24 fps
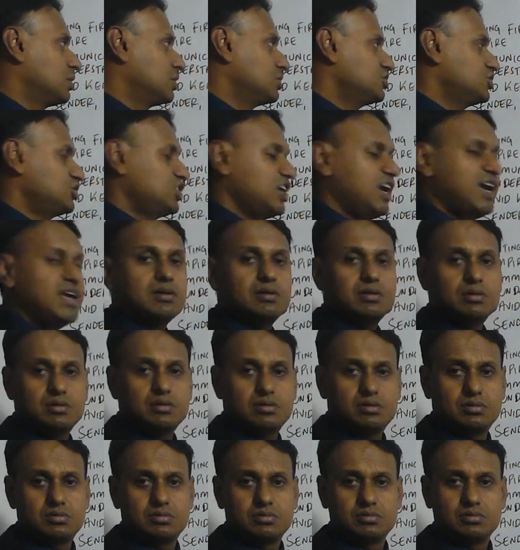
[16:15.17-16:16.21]
channel,
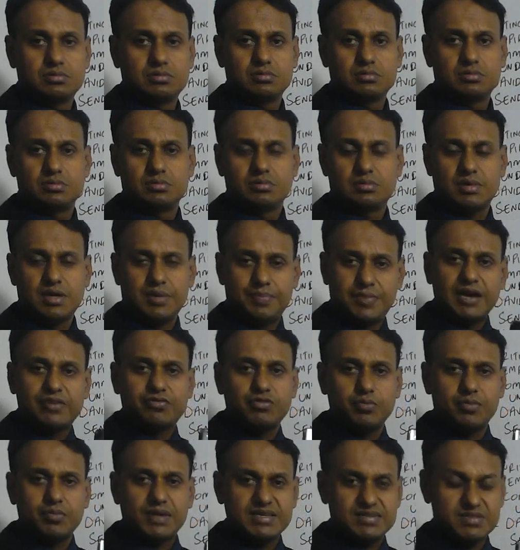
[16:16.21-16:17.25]
apart
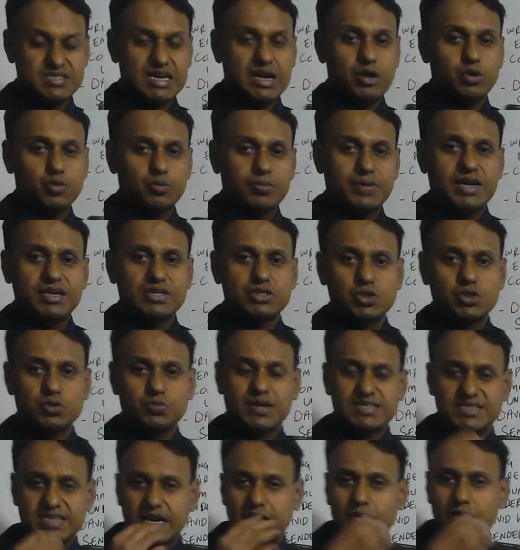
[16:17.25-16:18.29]
from my sound bites, so my
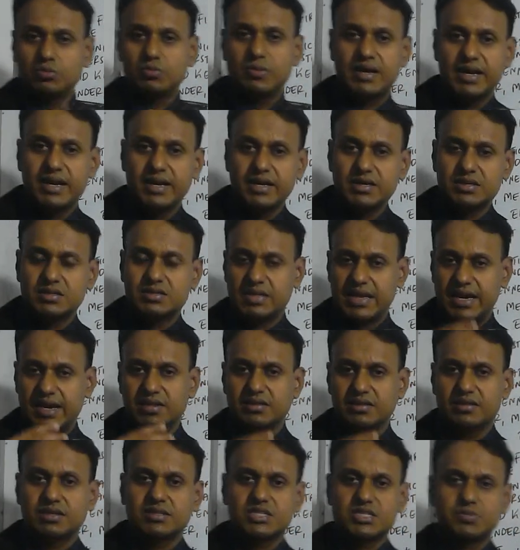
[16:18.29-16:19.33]
sound bites,
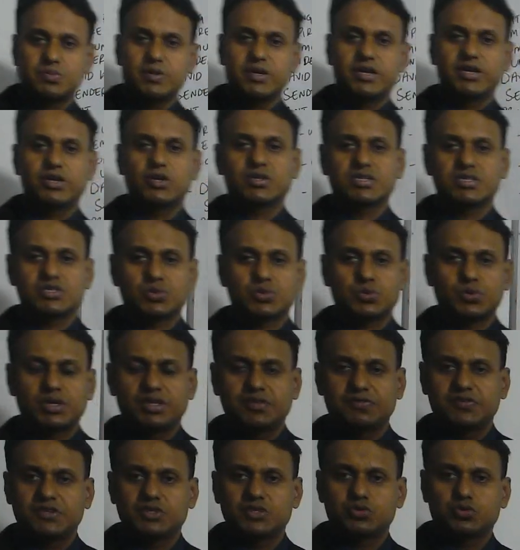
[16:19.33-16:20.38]
anything displayed on the
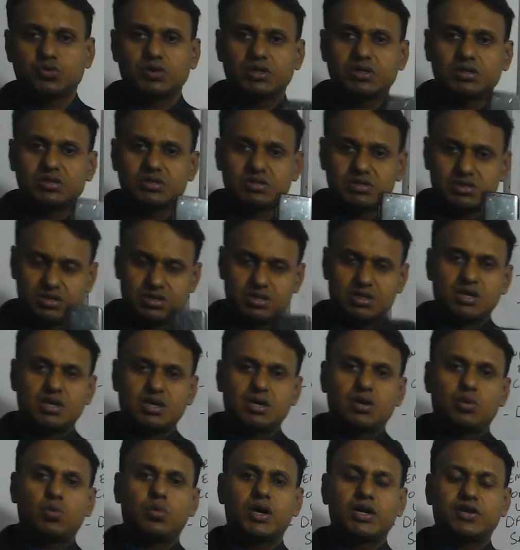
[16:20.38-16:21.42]
screen, visuals,
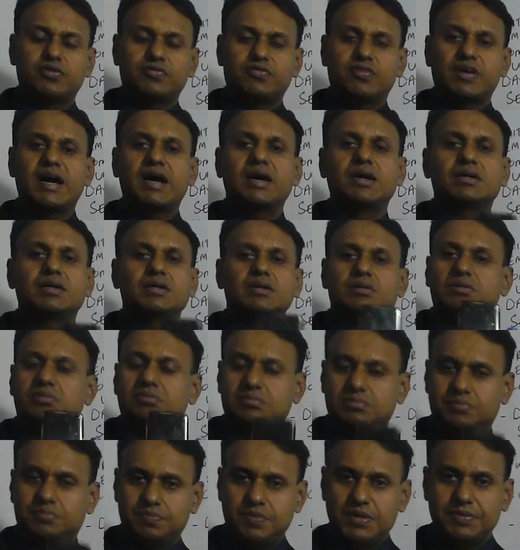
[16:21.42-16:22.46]
Word file,
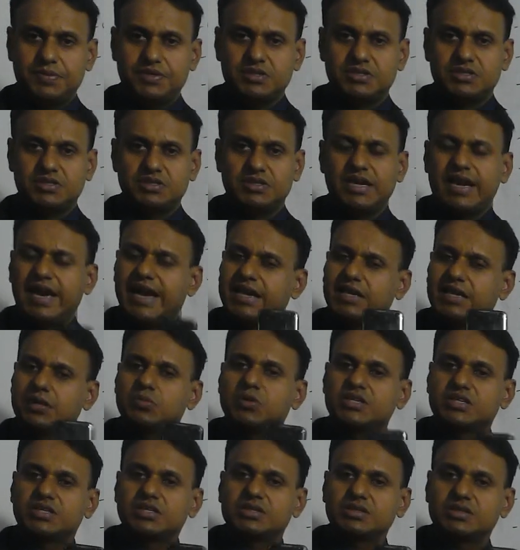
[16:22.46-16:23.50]
PPT, any
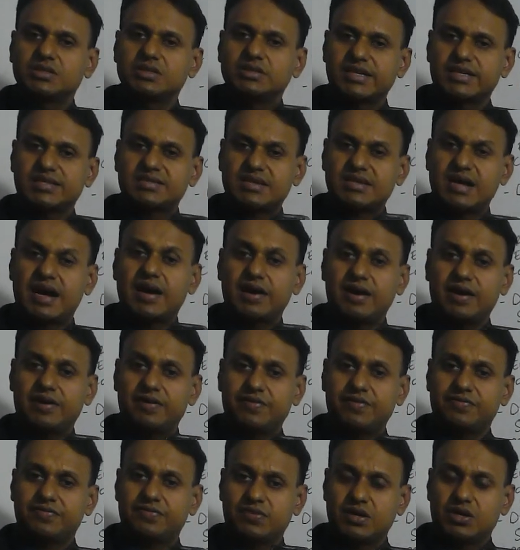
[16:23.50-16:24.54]
material that I
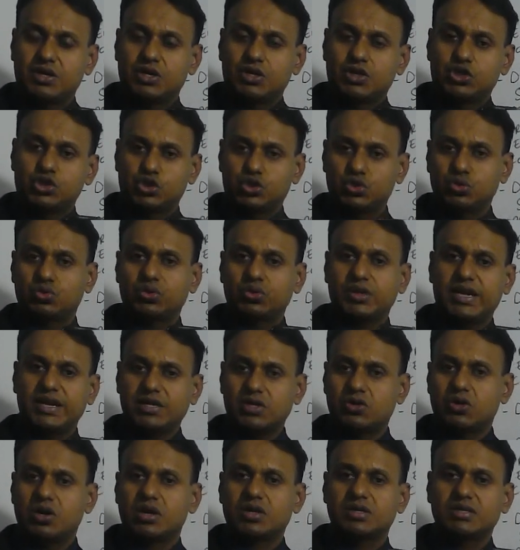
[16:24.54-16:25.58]
have shown, any
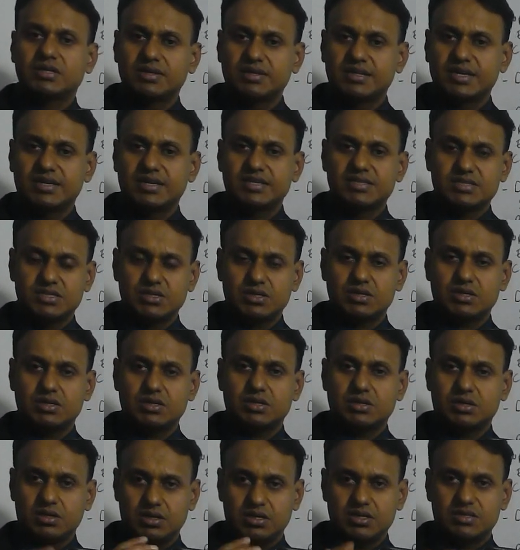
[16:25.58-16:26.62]
content that is here
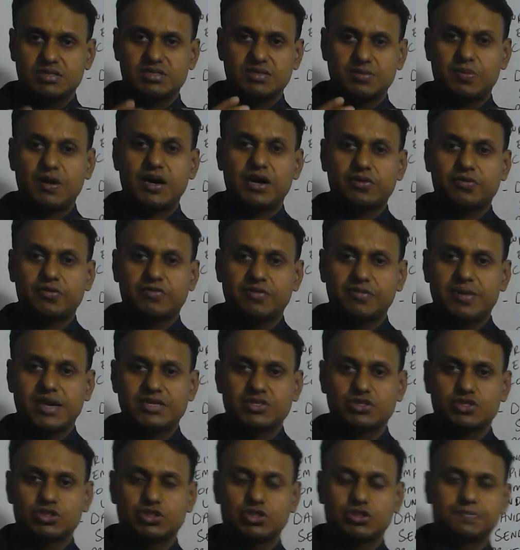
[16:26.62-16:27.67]
is a part of a
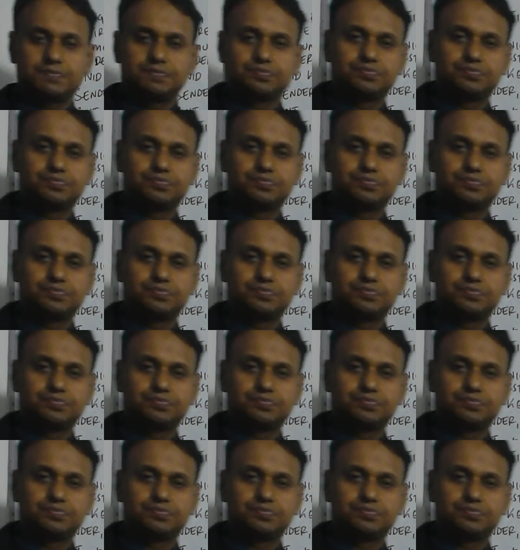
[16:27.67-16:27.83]
message.